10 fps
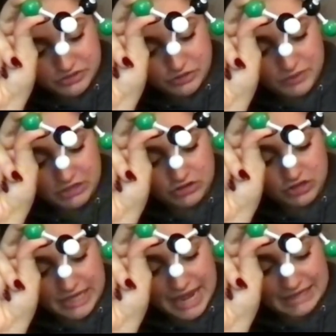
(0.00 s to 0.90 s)
so we are
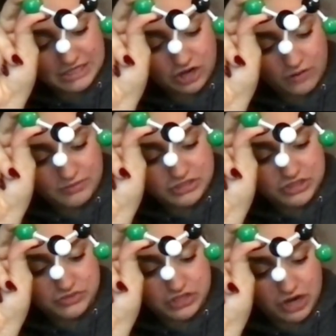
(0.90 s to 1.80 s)
looking at the carbon
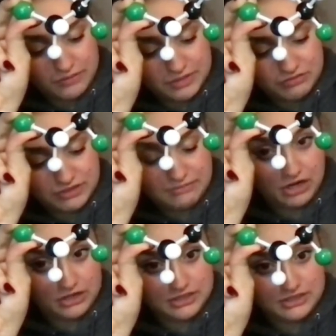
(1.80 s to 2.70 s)
2 to carbon 3 bond,